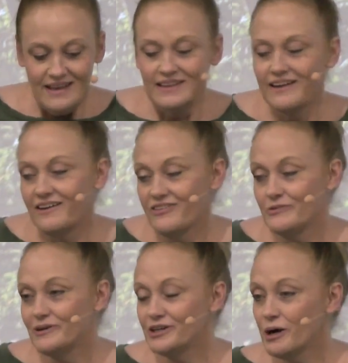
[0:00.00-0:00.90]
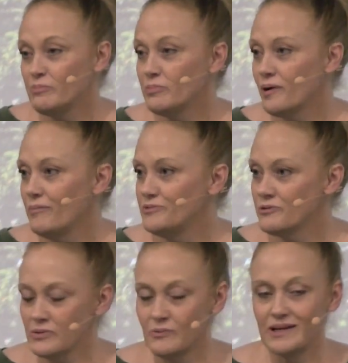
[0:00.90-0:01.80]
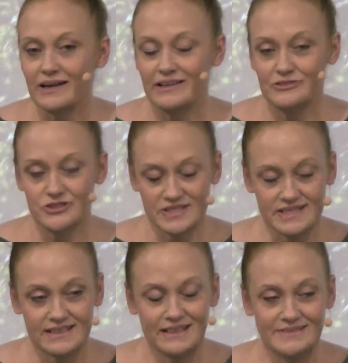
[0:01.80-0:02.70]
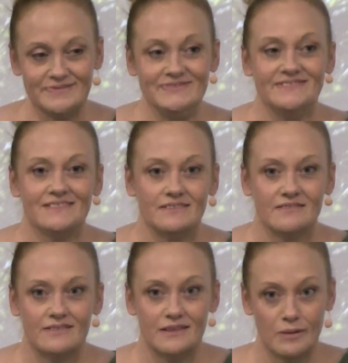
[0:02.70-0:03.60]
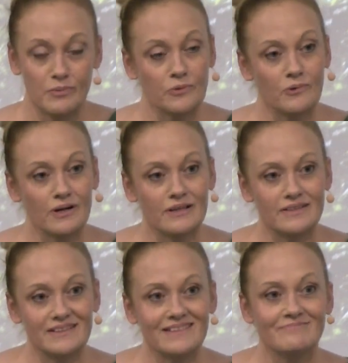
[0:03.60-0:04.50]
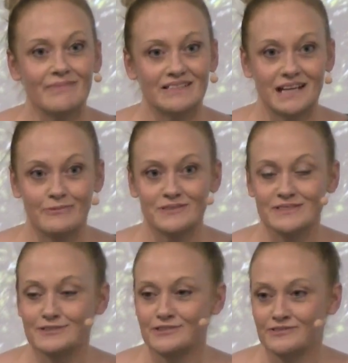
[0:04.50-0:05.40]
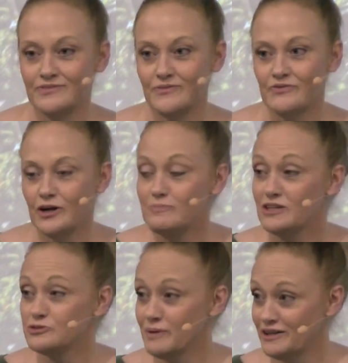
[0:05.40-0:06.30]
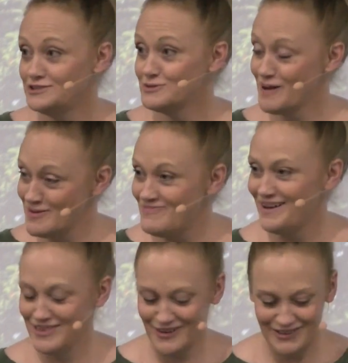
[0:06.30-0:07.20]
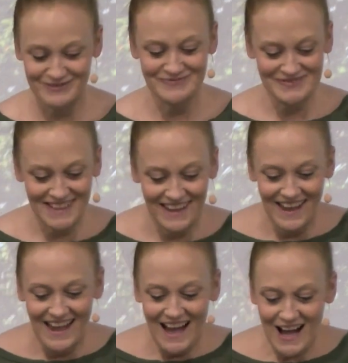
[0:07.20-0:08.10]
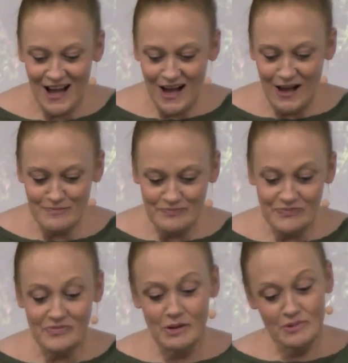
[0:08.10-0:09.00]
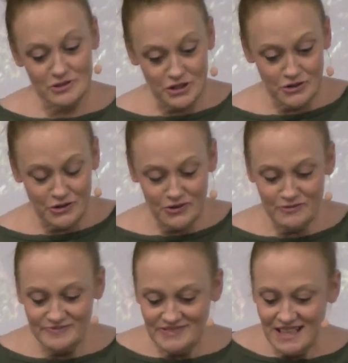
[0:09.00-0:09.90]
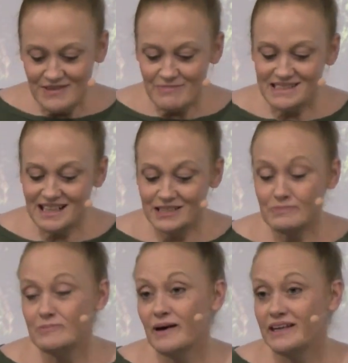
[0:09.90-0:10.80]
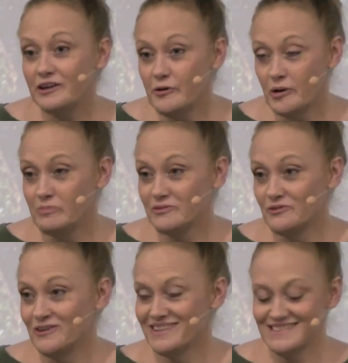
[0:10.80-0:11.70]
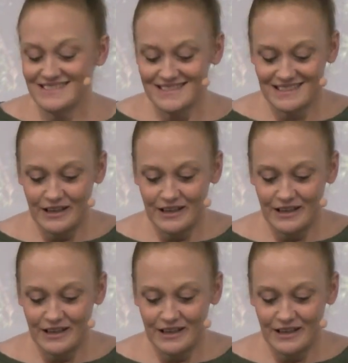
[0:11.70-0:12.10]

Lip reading: Now, there were a couple problems with what I had just seen. Number one, my dad was still very much married to my mother. Number two, my dad had been my hero before this.